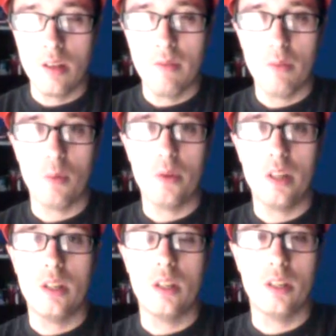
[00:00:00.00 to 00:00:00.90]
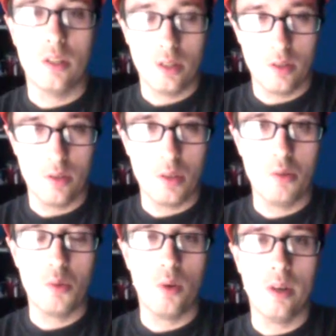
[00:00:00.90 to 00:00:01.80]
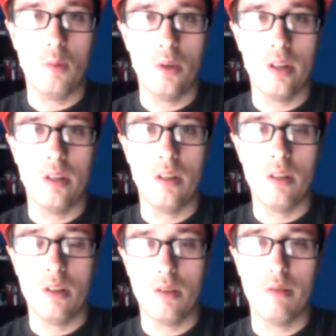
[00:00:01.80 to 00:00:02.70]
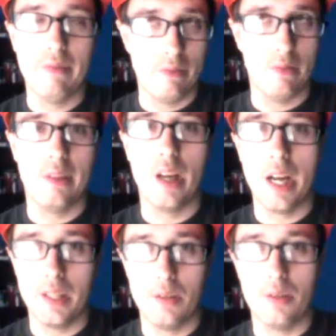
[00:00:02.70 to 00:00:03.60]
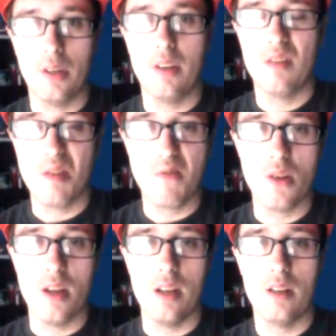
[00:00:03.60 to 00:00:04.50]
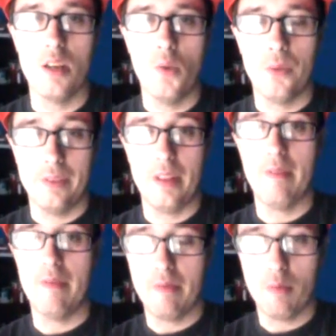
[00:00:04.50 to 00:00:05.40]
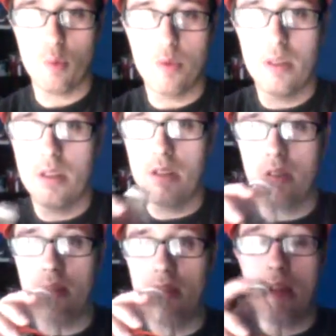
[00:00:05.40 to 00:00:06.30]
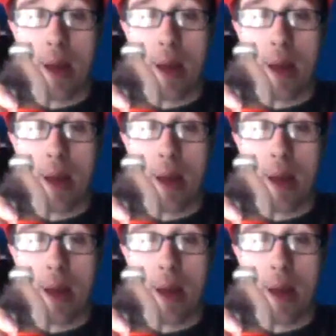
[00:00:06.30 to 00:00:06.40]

40 and 221 sequel 40 iTunes card CBS on the 40 songs